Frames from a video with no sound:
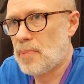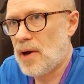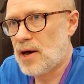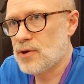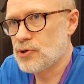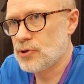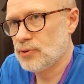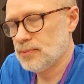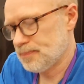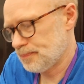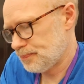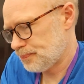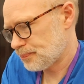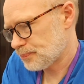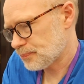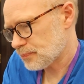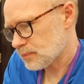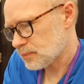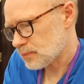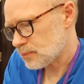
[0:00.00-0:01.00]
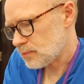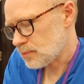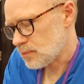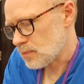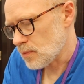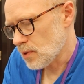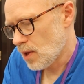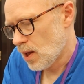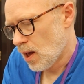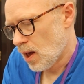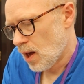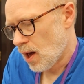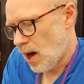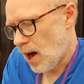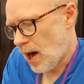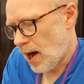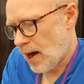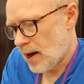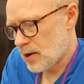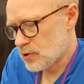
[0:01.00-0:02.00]
a battle,
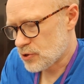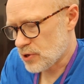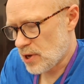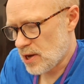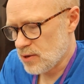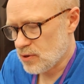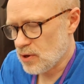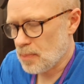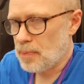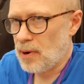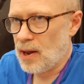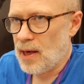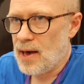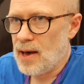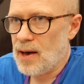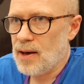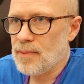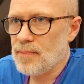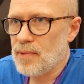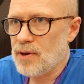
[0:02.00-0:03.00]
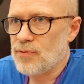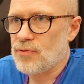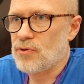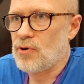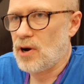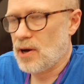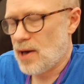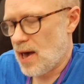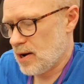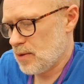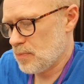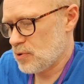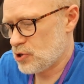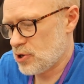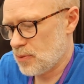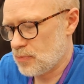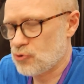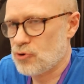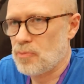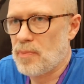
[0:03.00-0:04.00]
and either player, if there are enemy
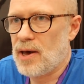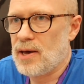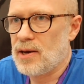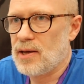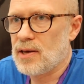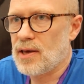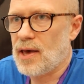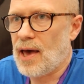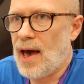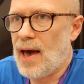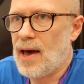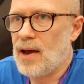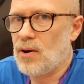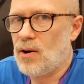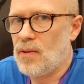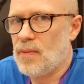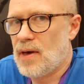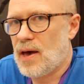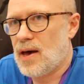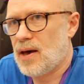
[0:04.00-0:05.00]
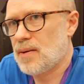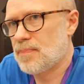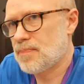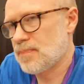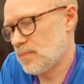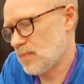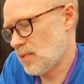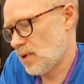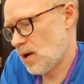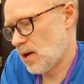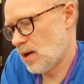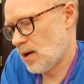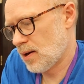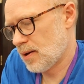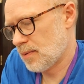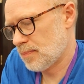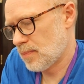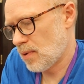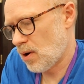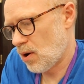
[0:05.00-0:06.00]
ships remaining, can, on
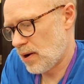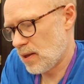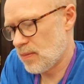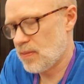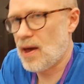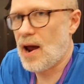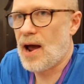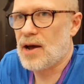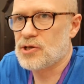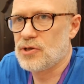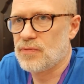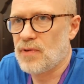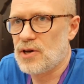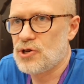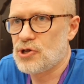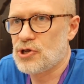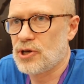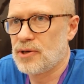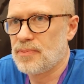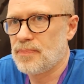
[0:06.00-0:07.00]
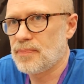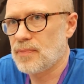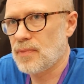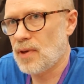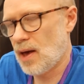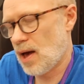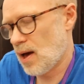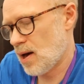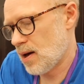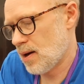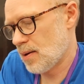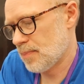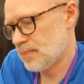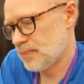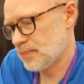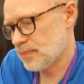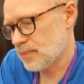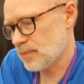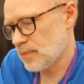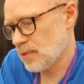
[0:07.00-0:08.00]
their activation,
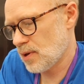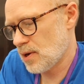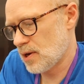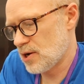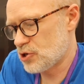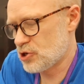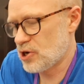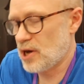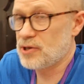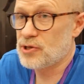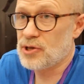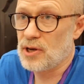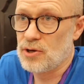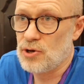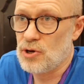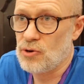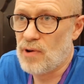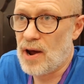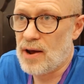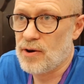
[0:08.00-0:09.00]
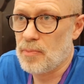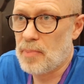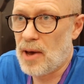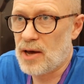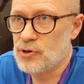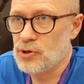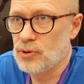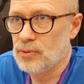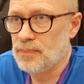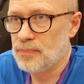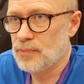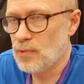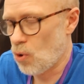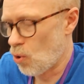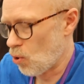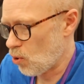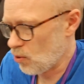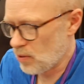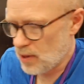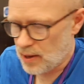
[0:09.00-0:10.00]
initiate a new round of battle,
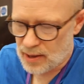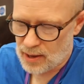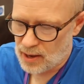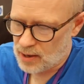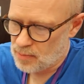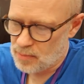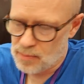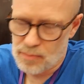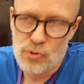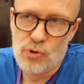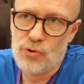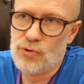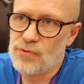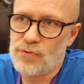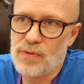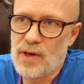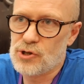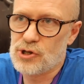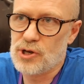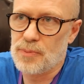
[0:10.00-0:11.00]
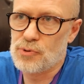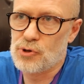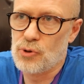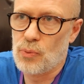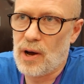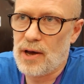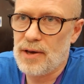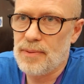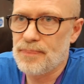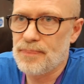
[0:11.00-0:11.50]
or they can move their ships away.